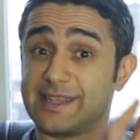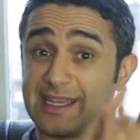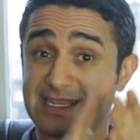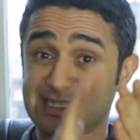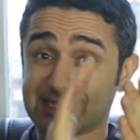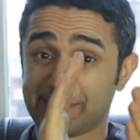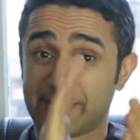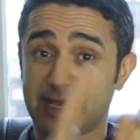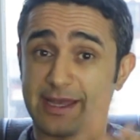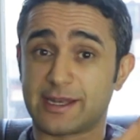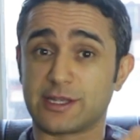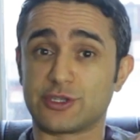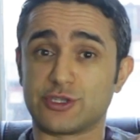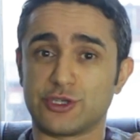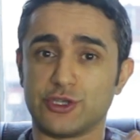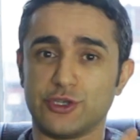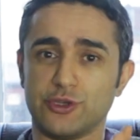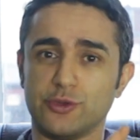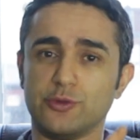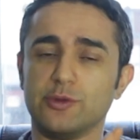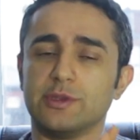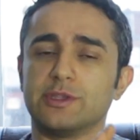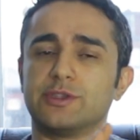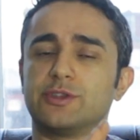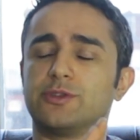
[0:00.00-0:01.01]
does matter to
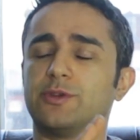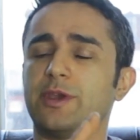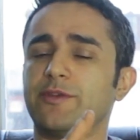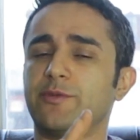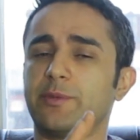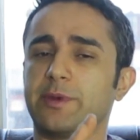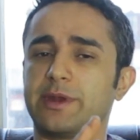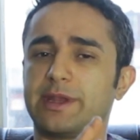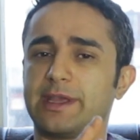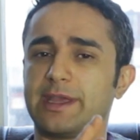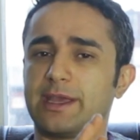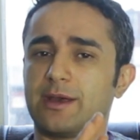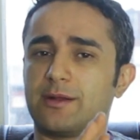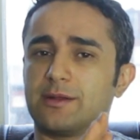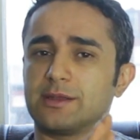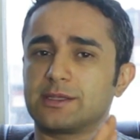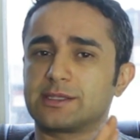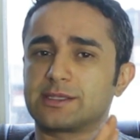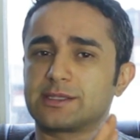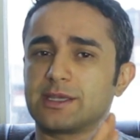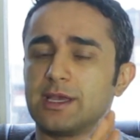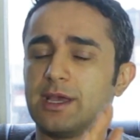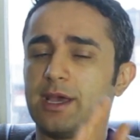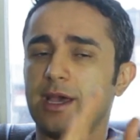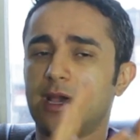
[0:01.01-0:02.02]
you and to everybody
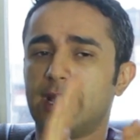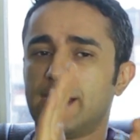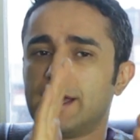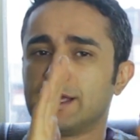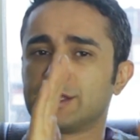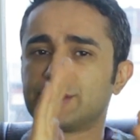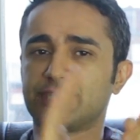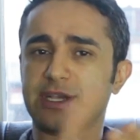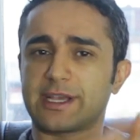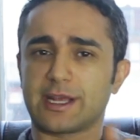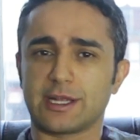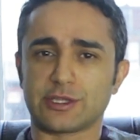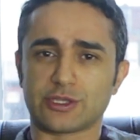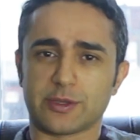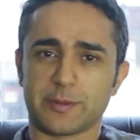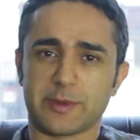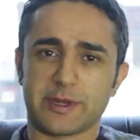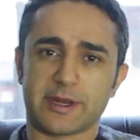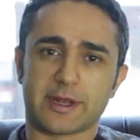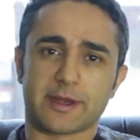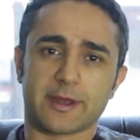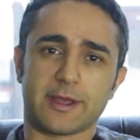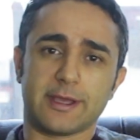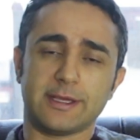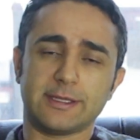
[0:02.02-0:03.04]
else. Check out
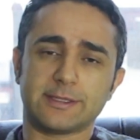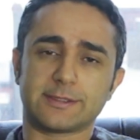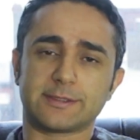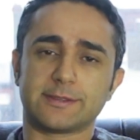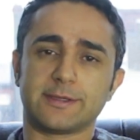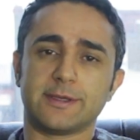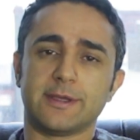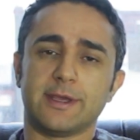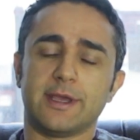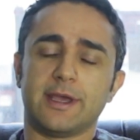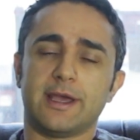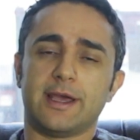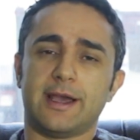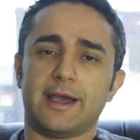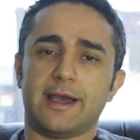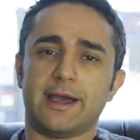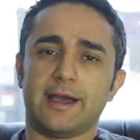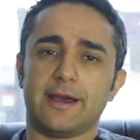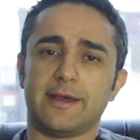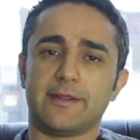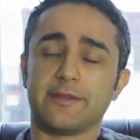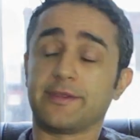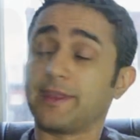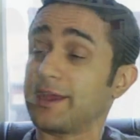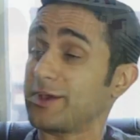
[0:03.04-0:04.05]
Dominic Knight,
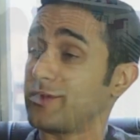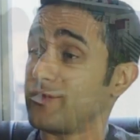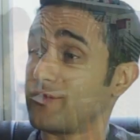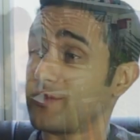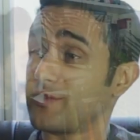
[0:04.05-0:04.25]
and thank